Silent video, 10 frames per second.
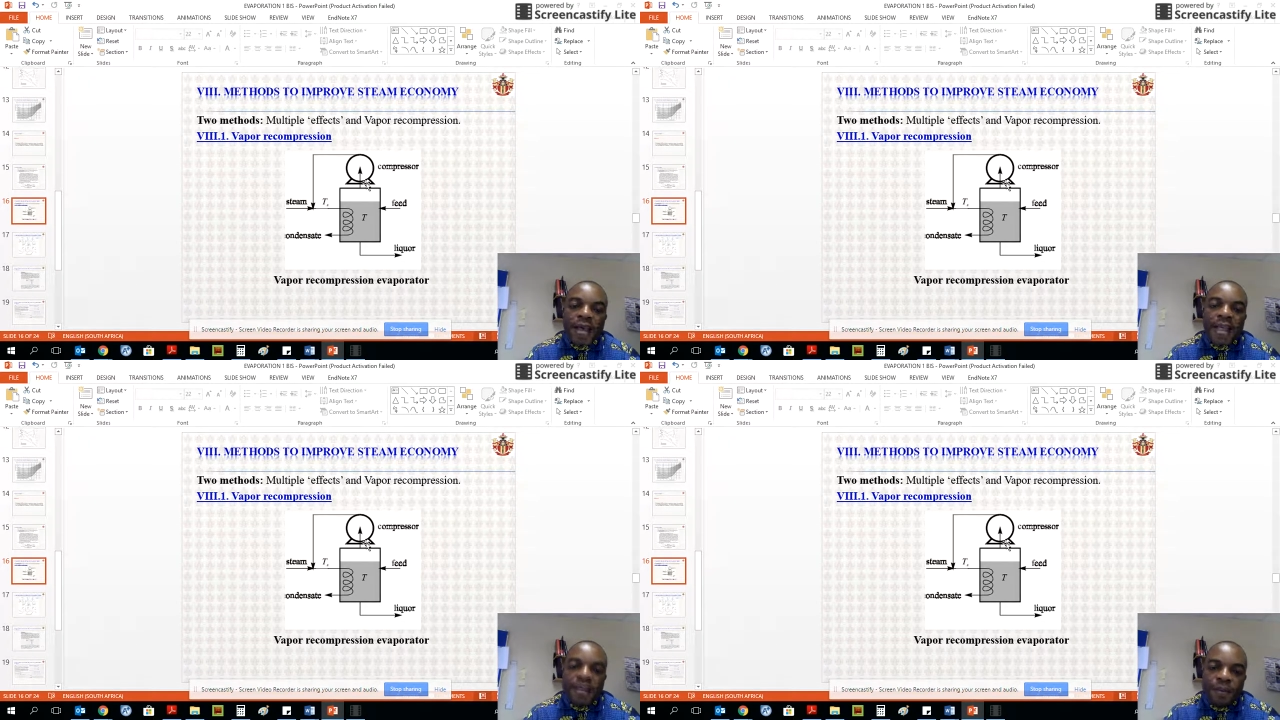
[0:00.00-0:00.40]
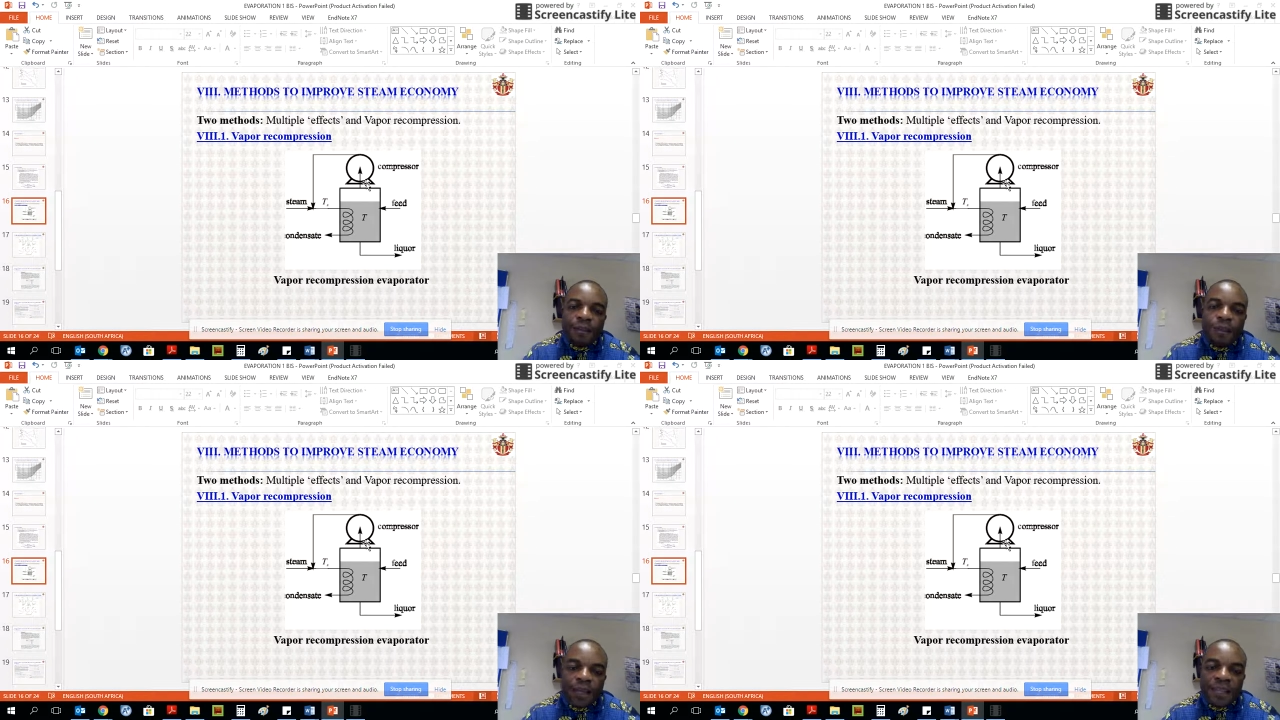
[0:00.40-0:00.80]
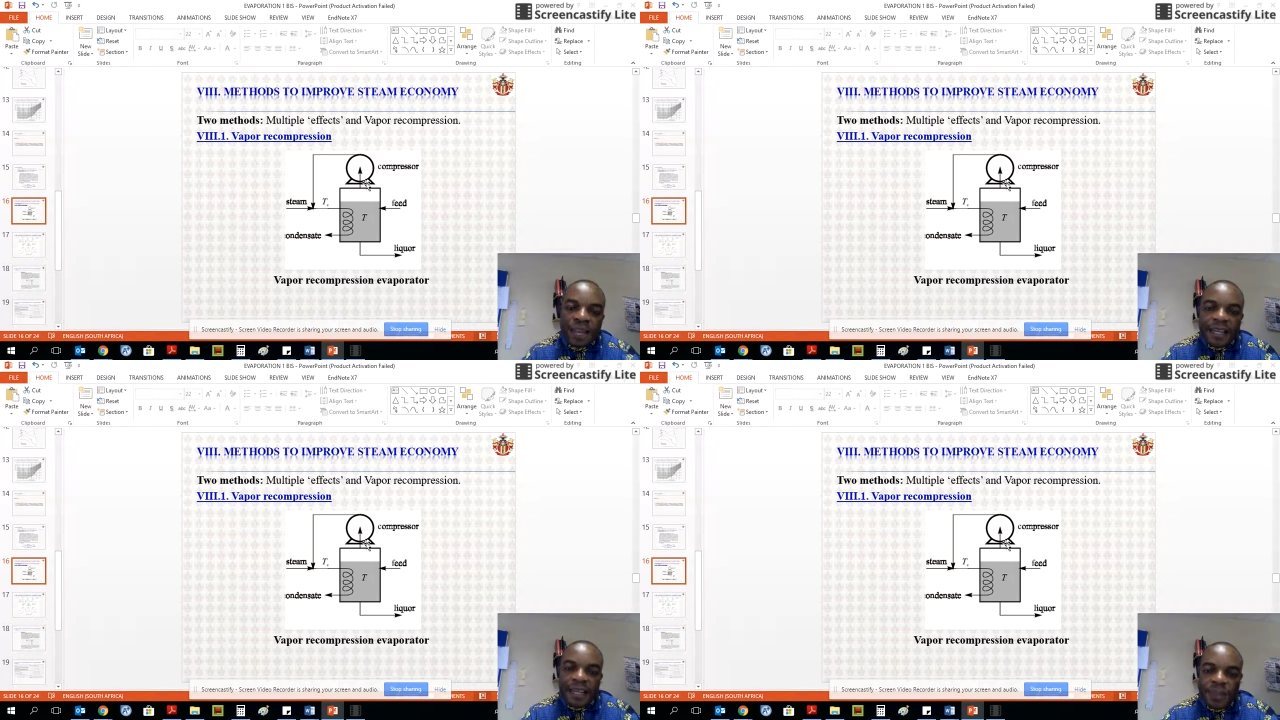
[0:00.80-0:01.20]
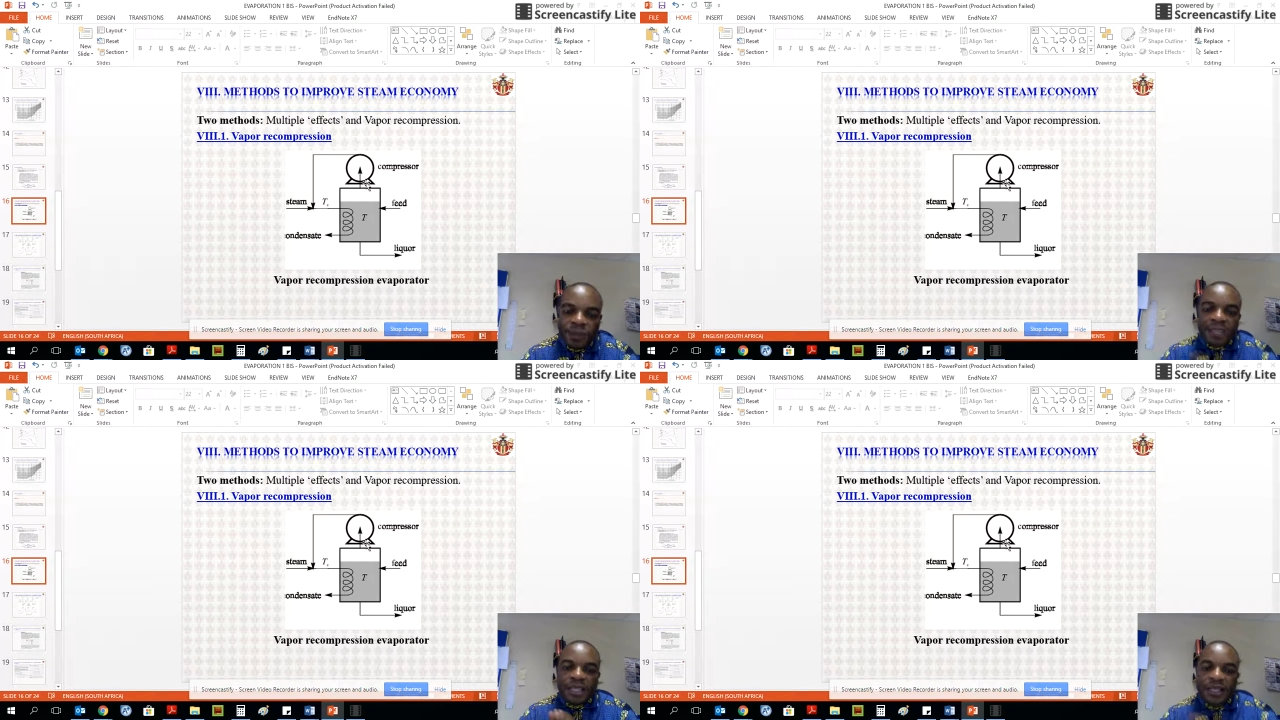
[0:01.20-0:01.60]
end up with an
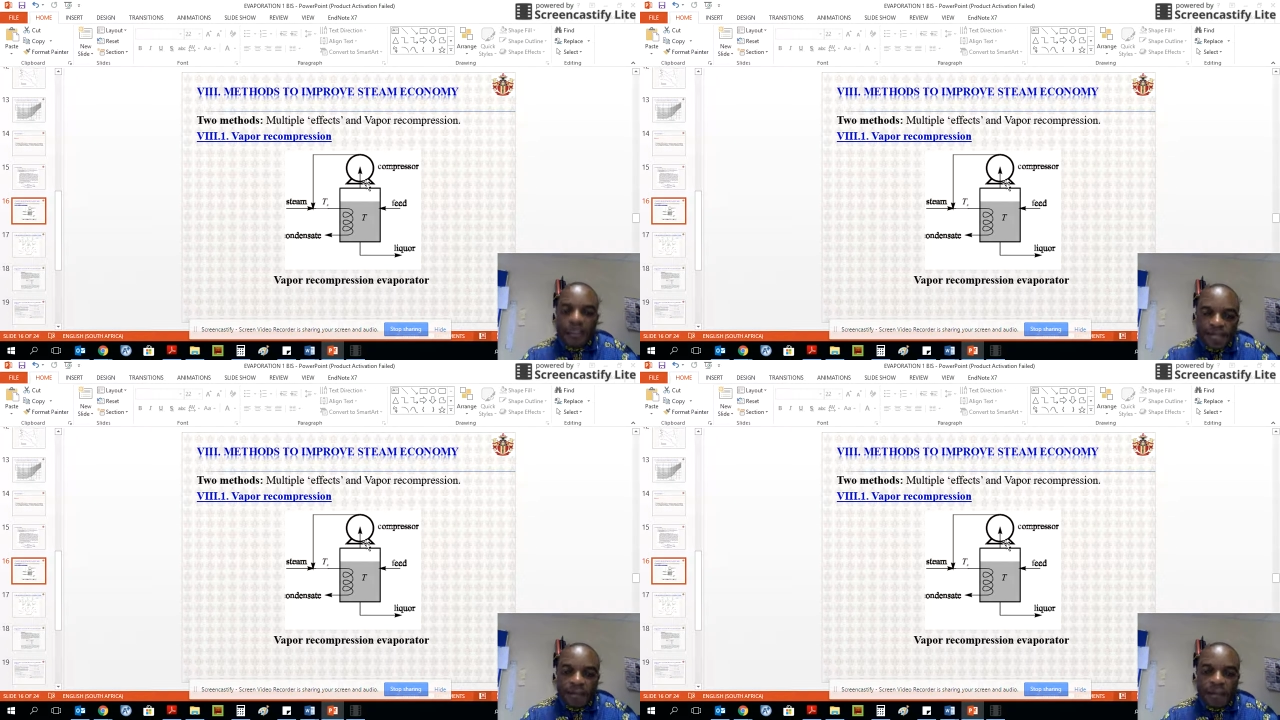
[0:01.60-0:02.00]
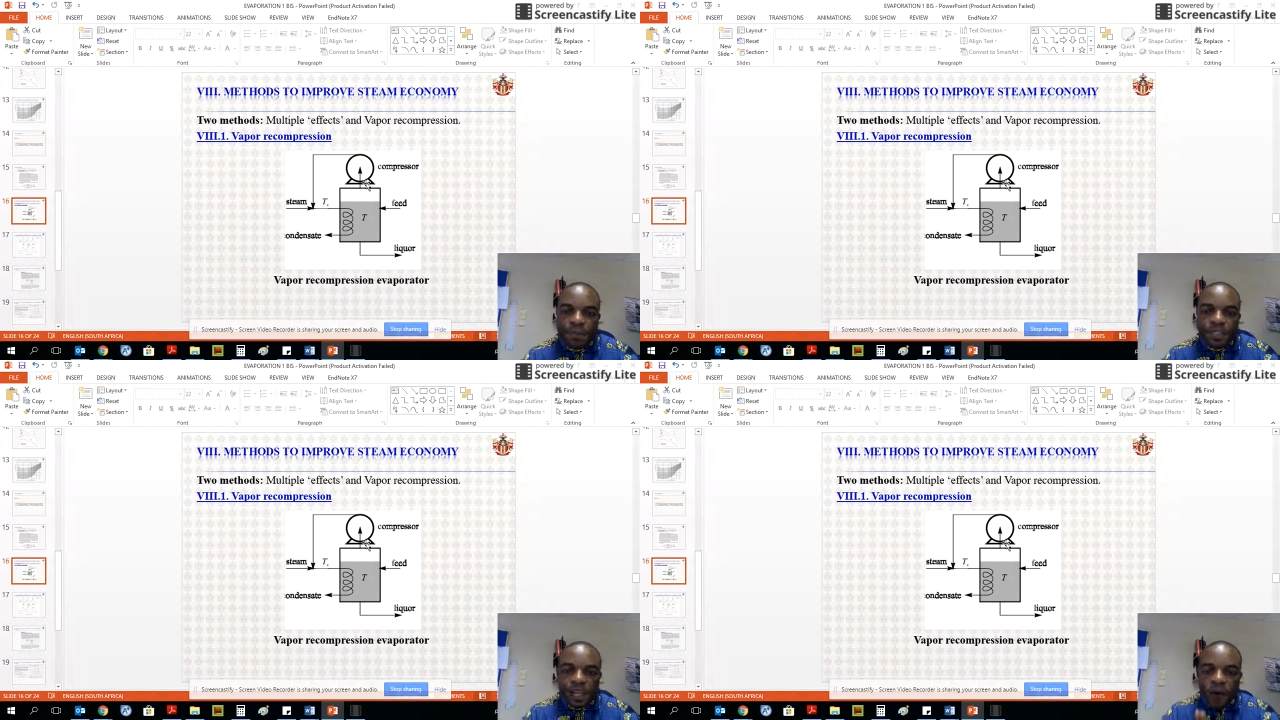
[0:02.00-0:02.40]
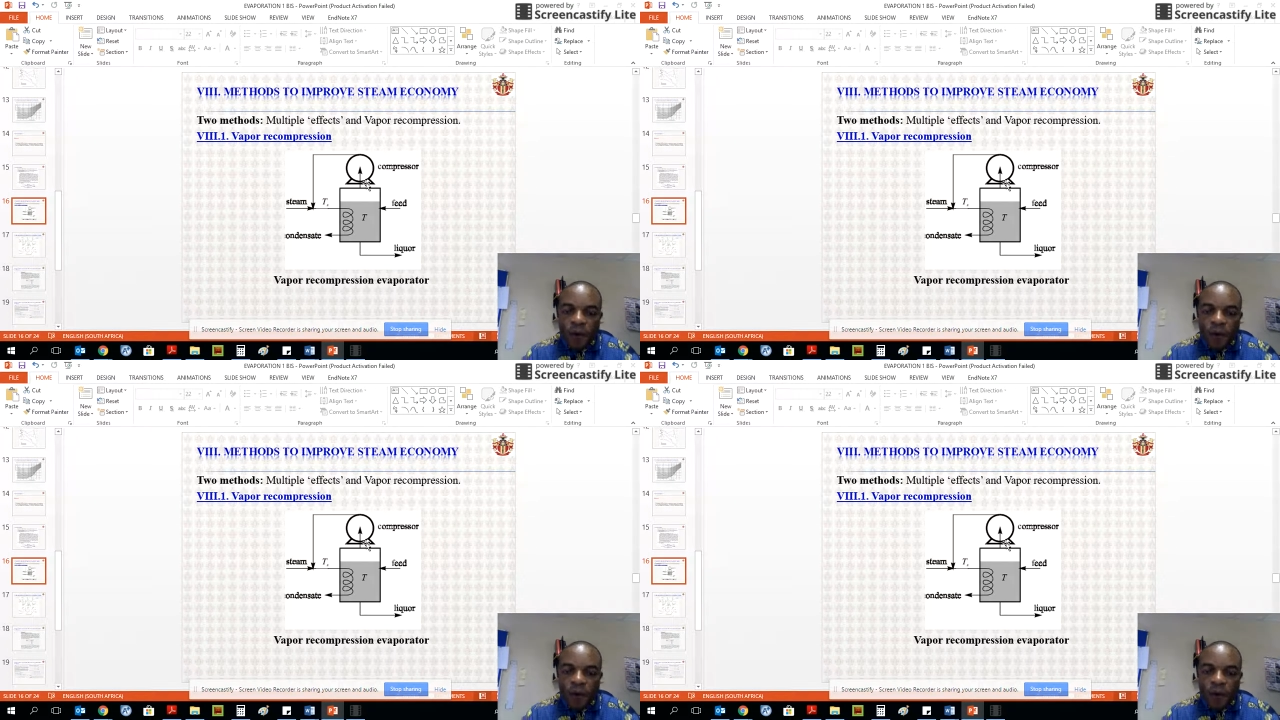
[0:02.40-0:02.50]
increase in the temperature